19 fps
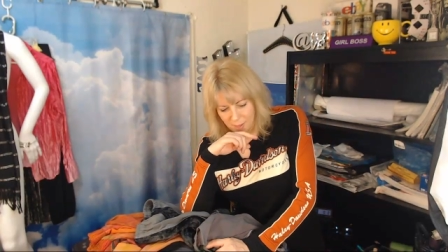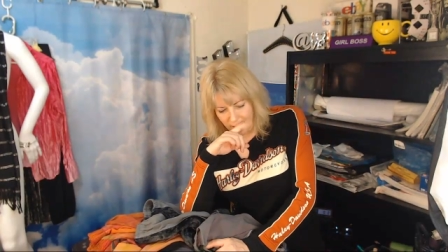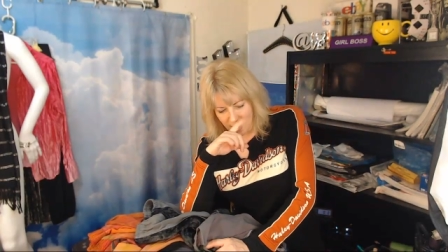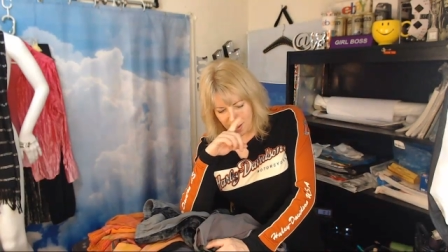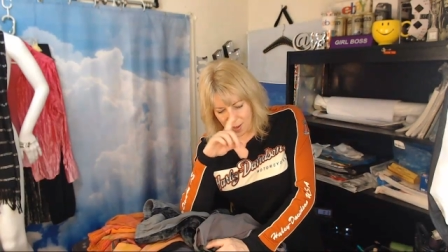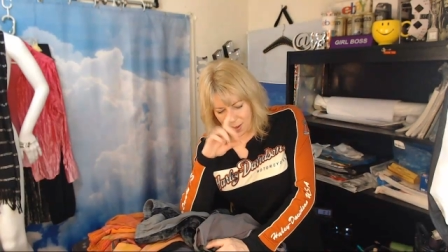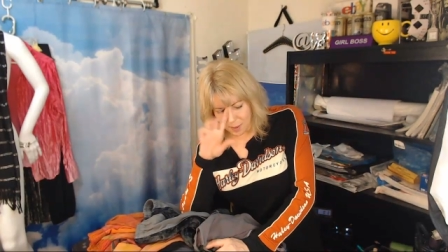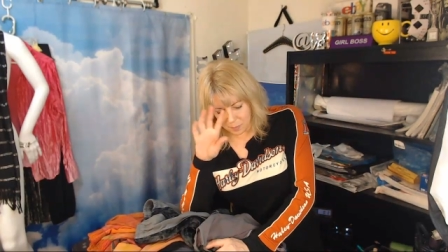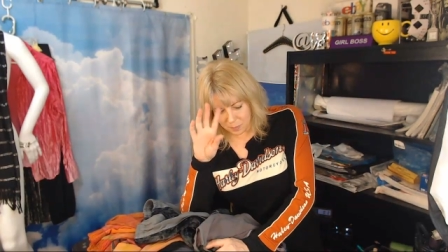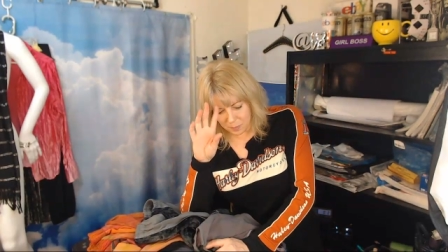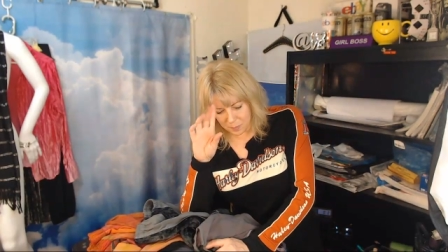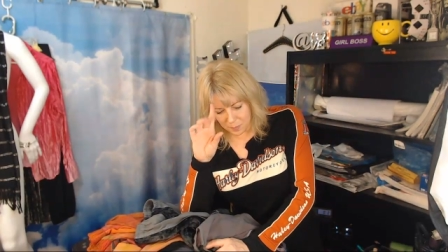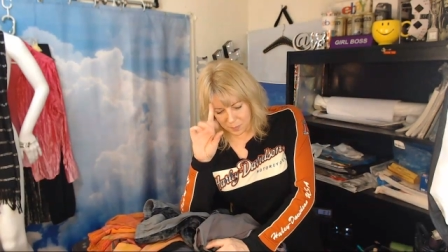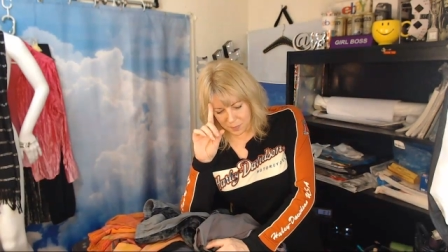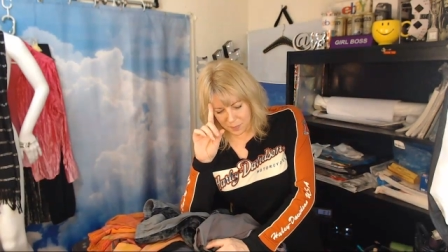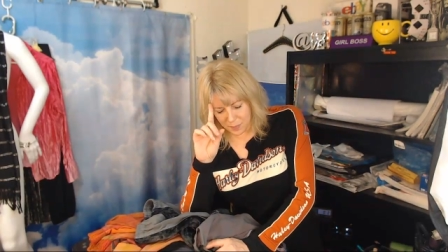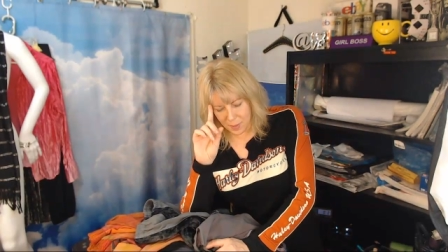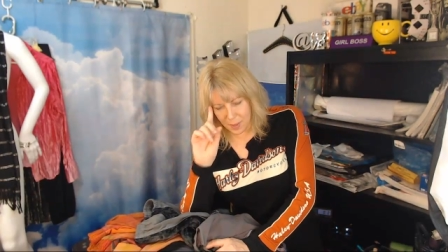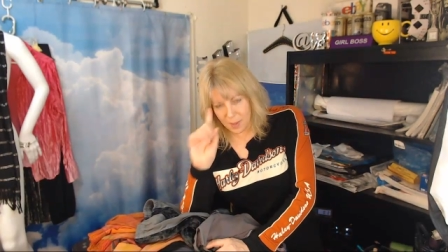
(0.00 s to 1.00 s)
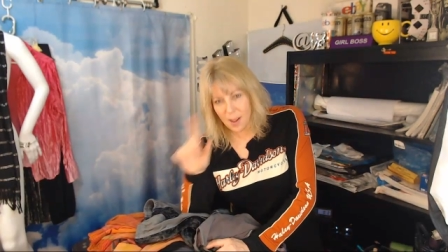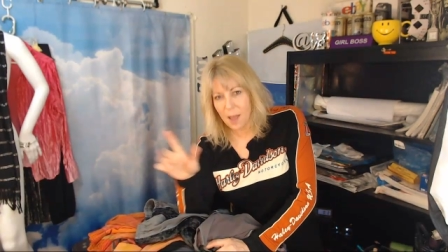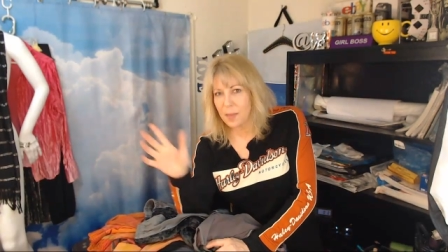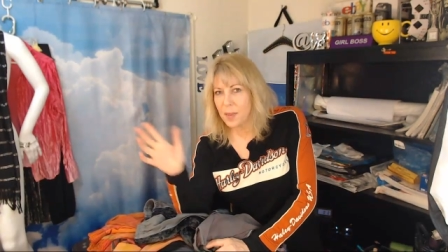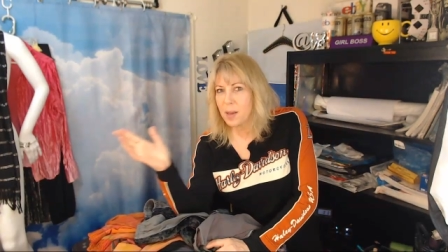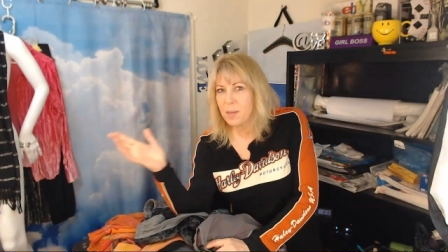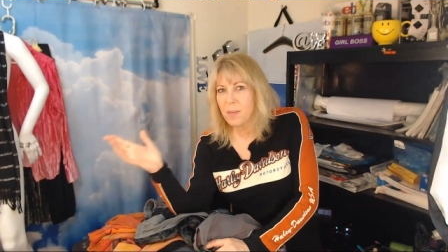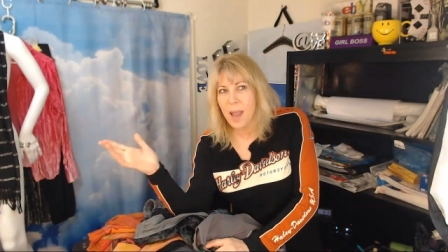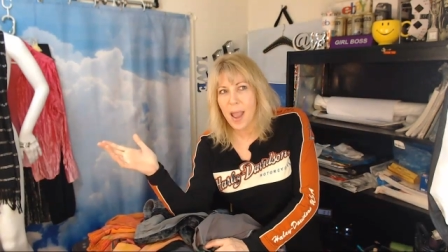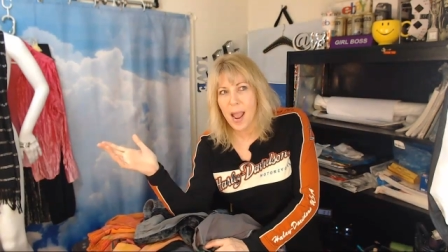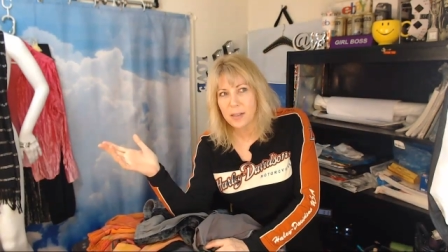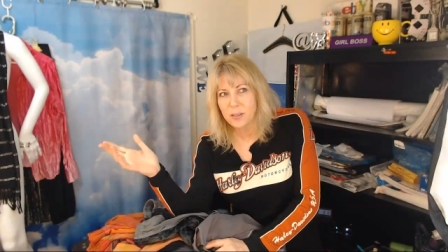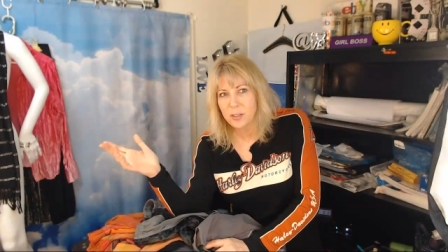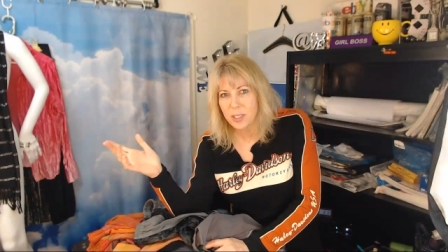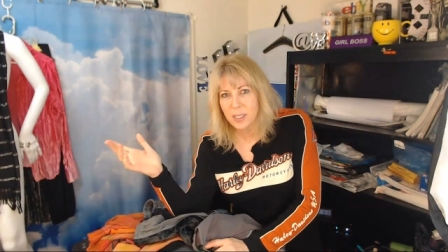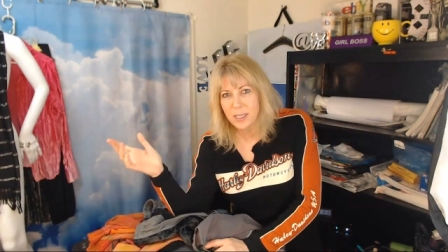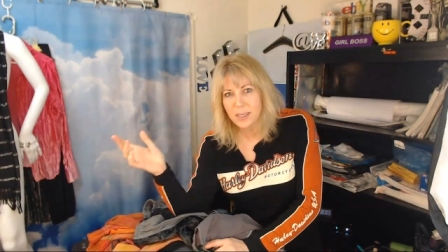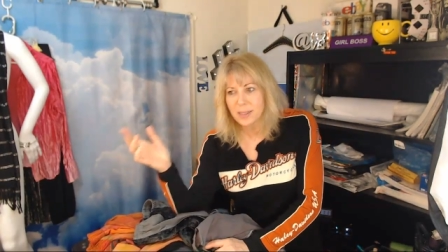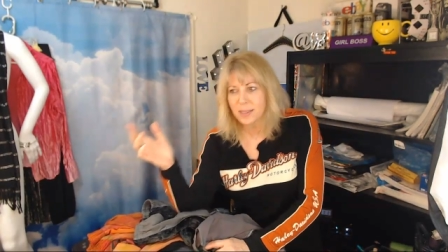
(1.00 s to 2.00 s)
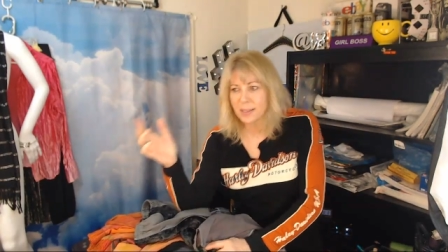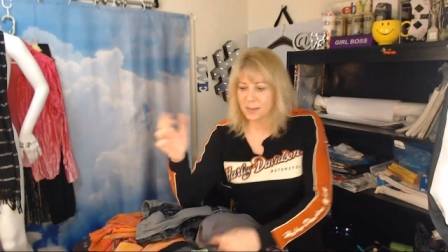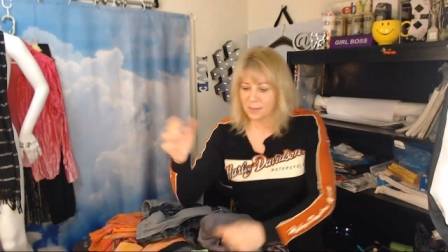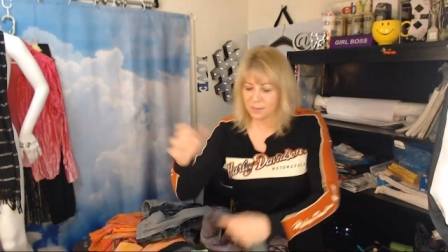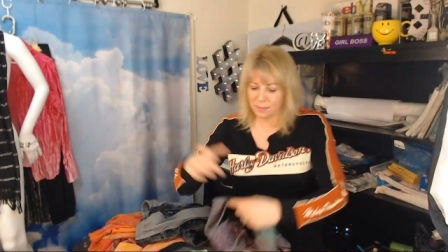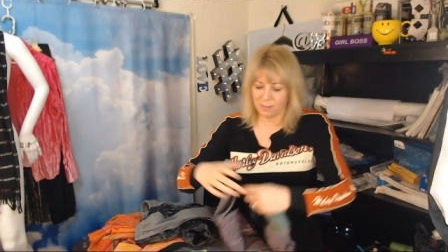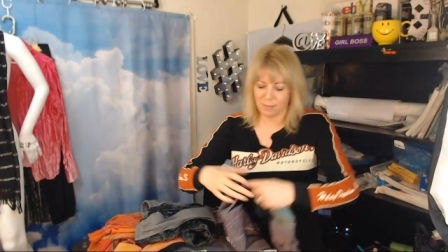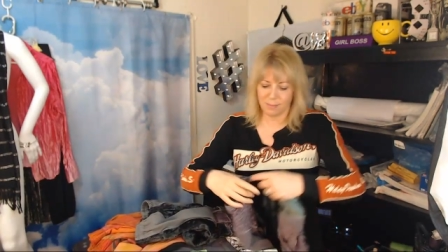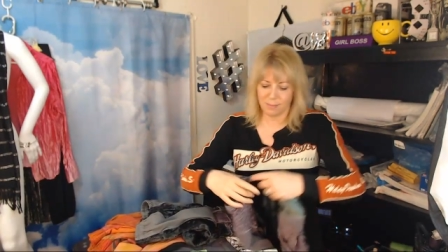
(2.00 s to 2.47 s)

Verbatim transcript: Um, nothing matches,